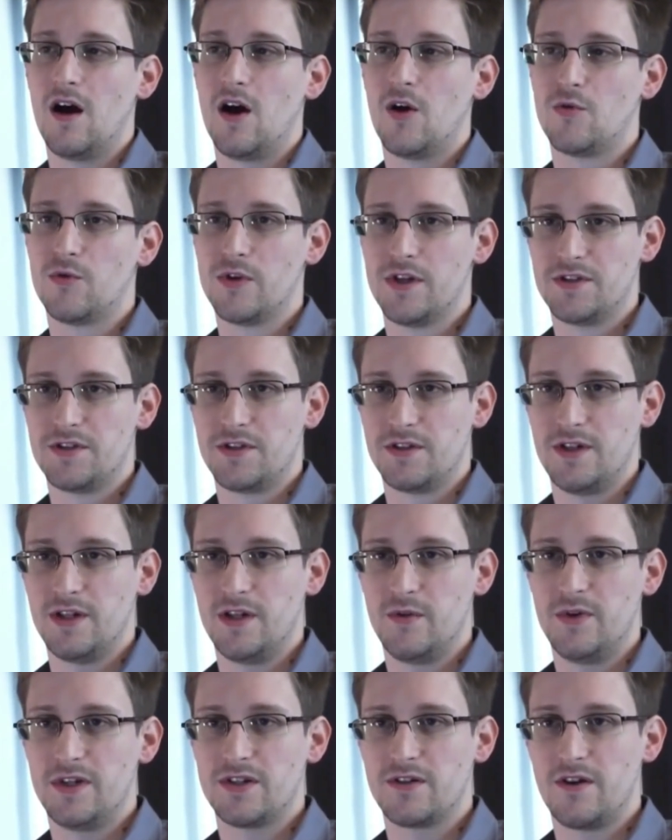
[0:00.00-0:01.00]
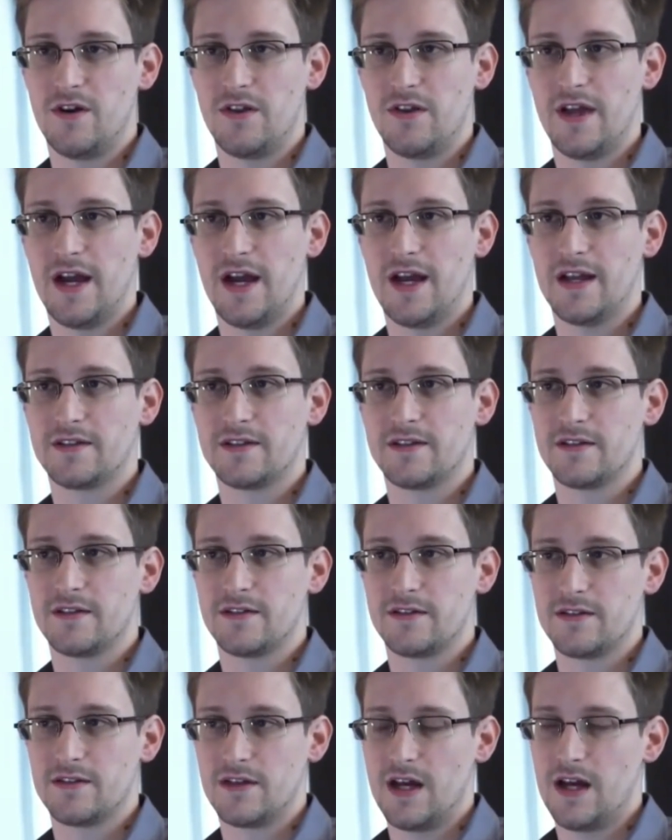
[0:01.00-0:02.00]
Originally, we saw that
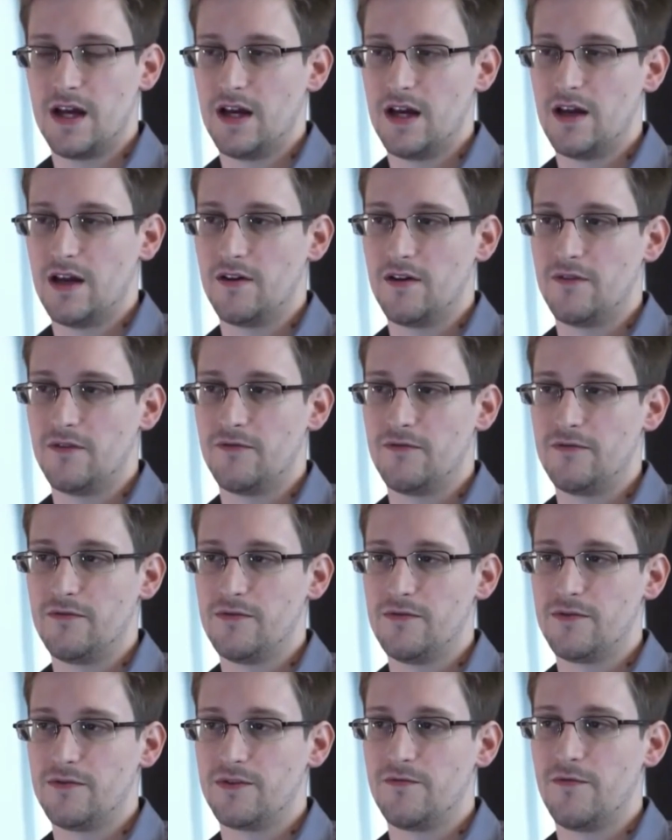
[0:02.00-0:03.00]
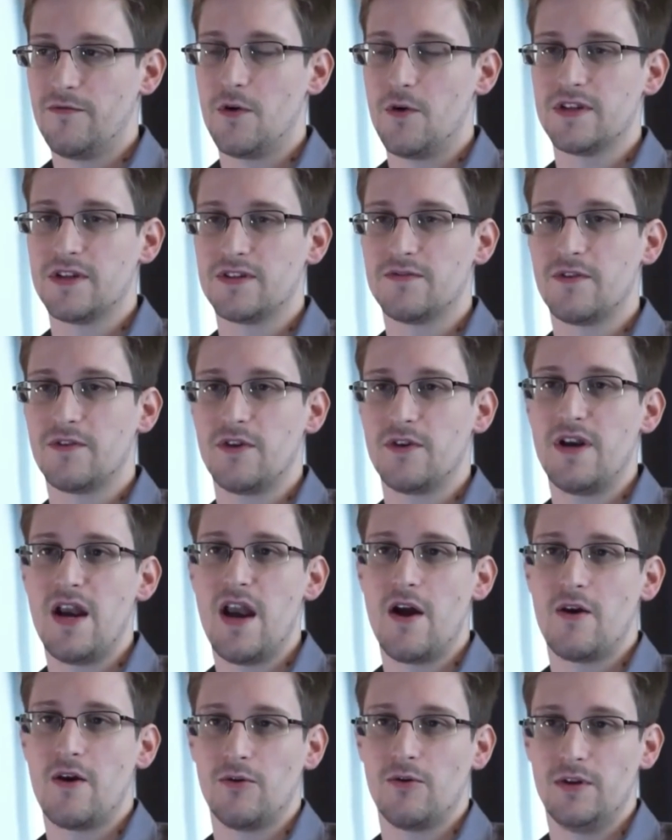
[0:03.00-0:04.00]
focus very
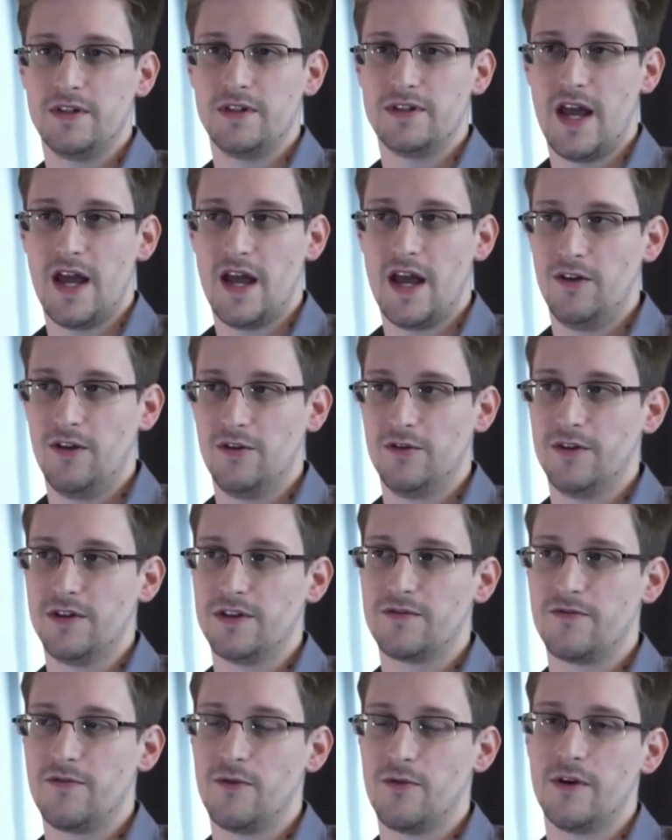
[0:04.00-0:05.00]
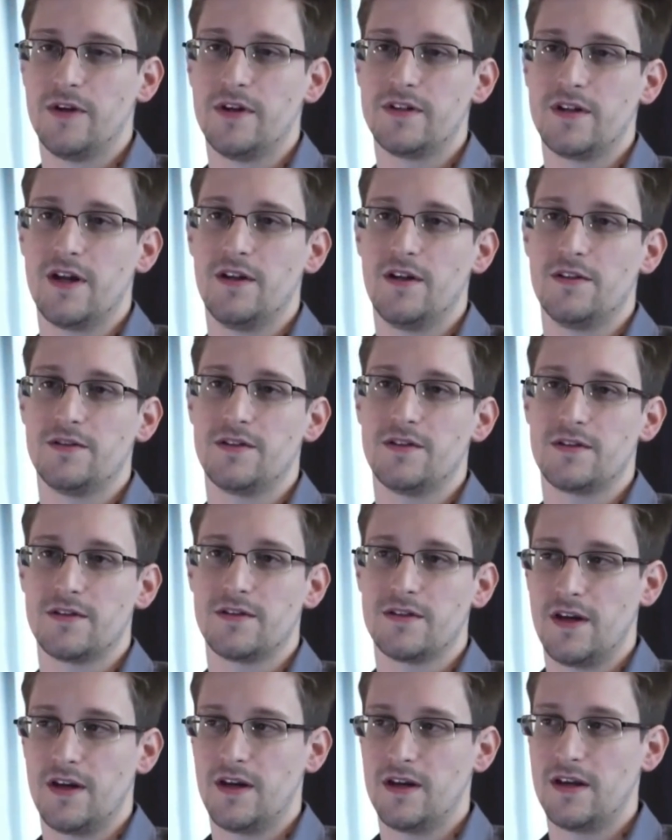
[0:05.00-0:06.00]
narrowly tailored as foreign
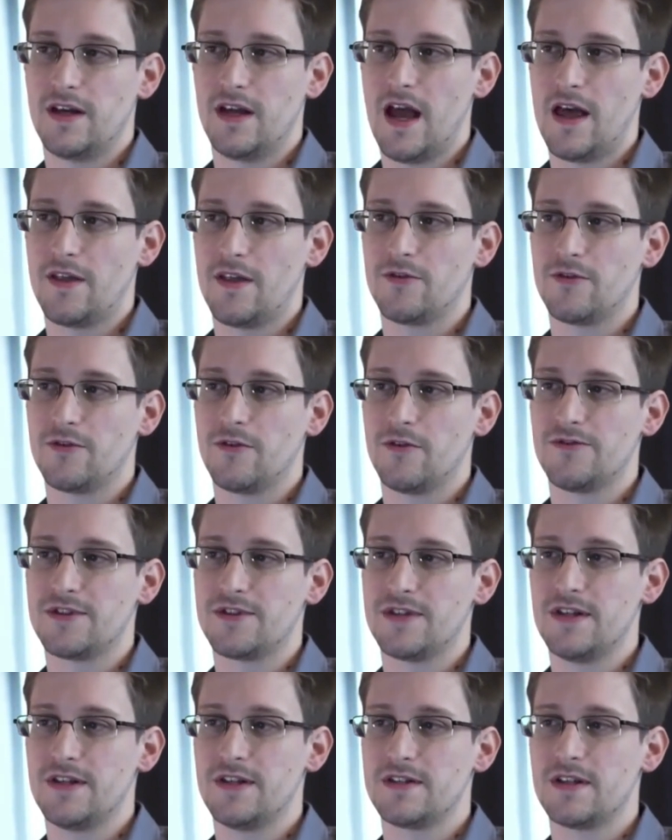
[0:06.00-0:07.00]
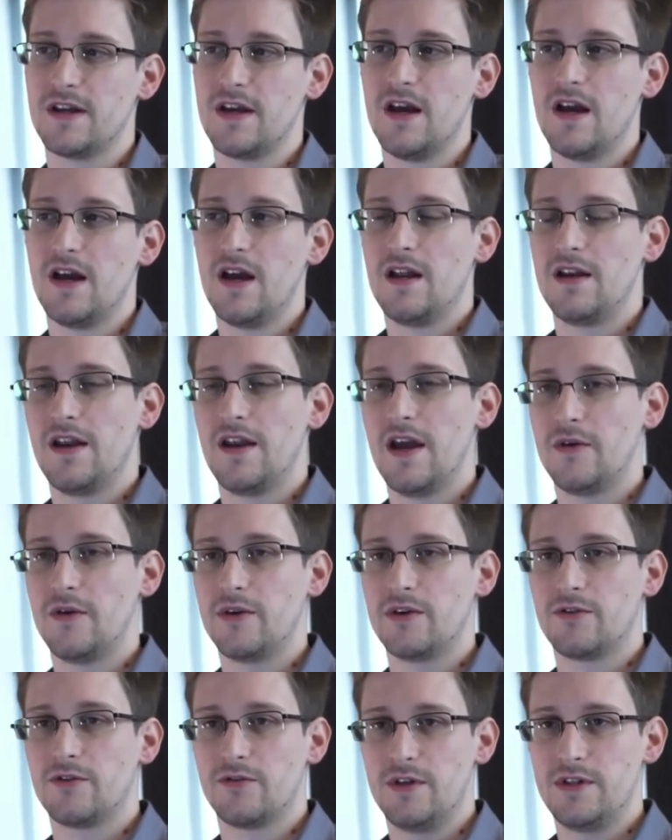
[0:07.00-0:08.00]
intelligence gathered overseas. Now,
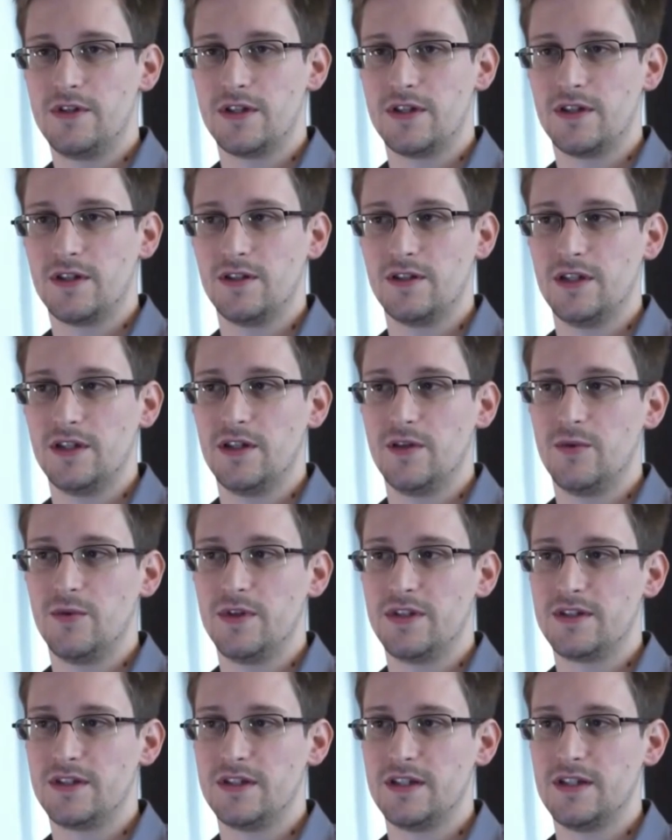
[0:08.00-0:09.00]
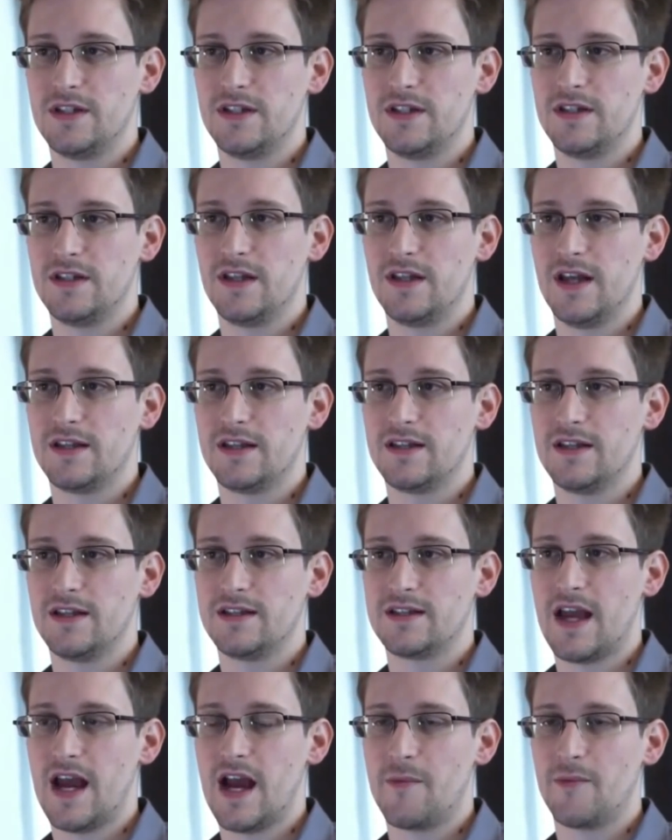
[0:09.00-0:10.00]
increasingly, we see that
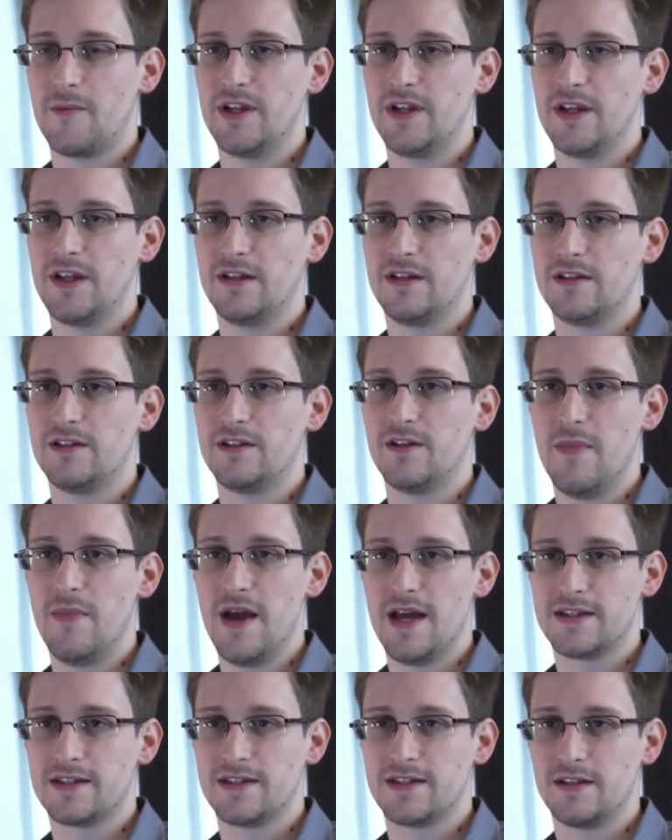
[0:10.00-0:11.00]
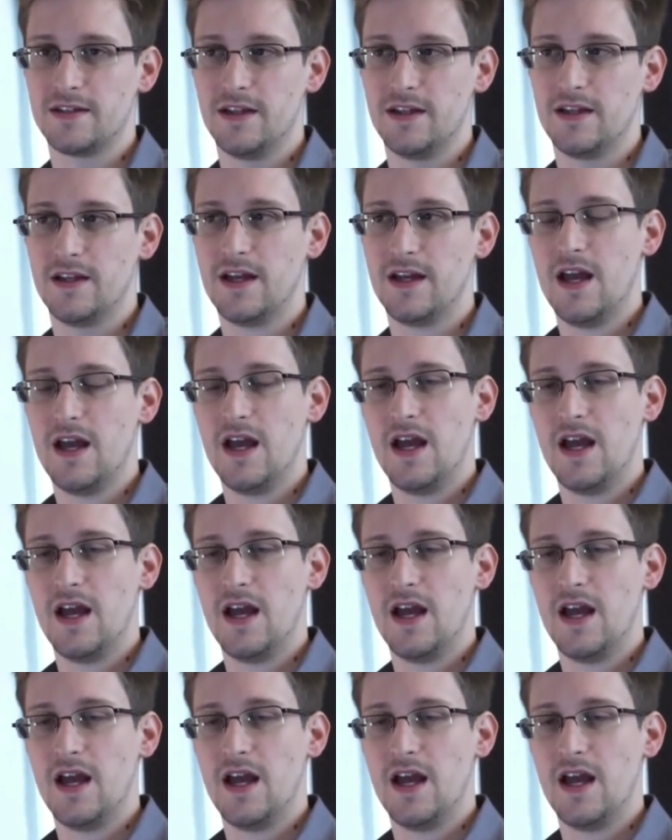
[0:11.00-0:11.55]
it's happening domestically.